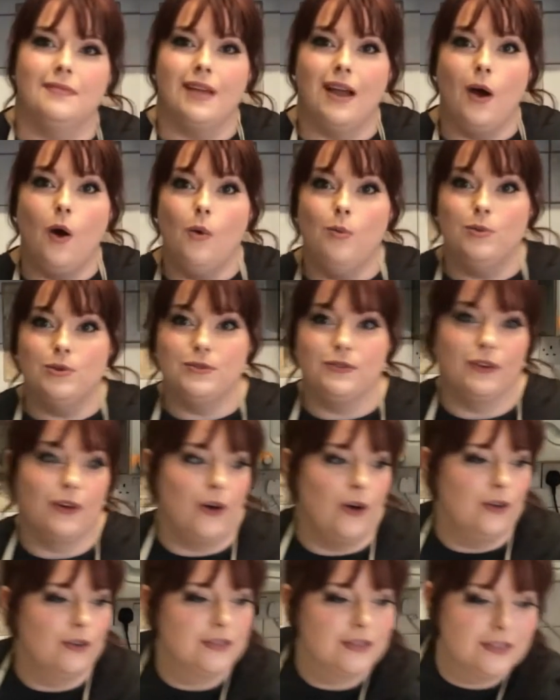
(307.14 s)
Almost
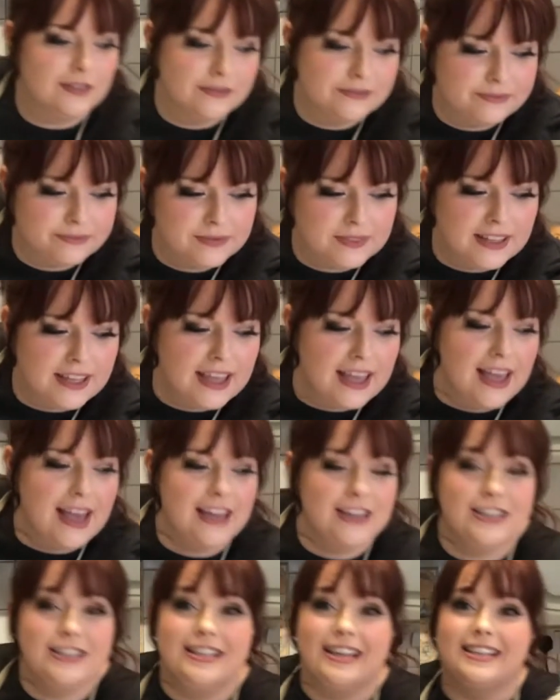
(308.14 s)
forgot. I
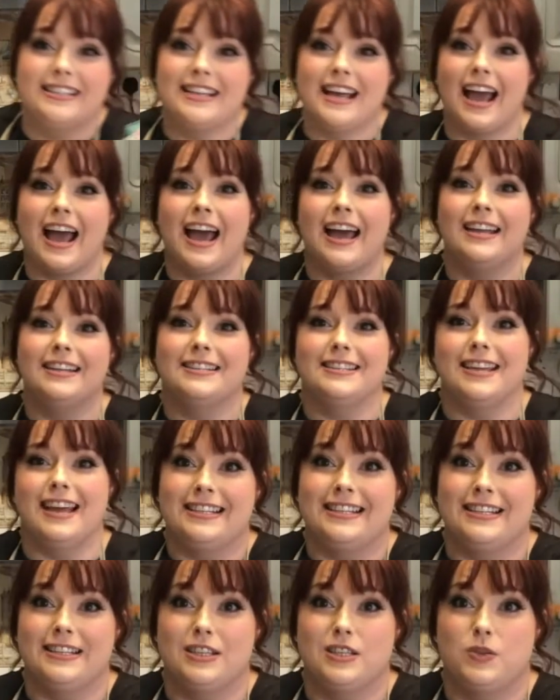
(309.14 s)
just like to add a
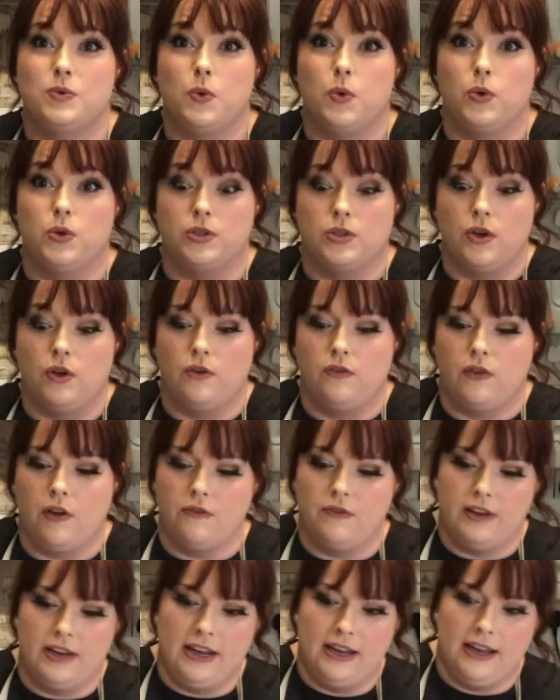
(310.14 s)
little squirt of
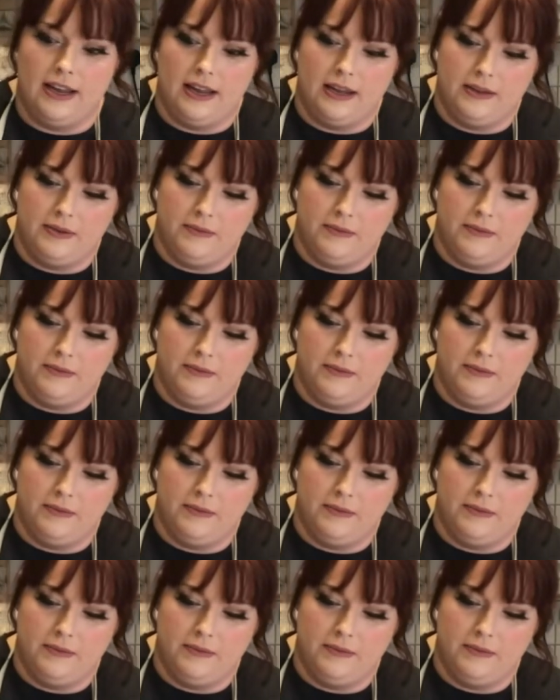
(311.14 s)
vanilla.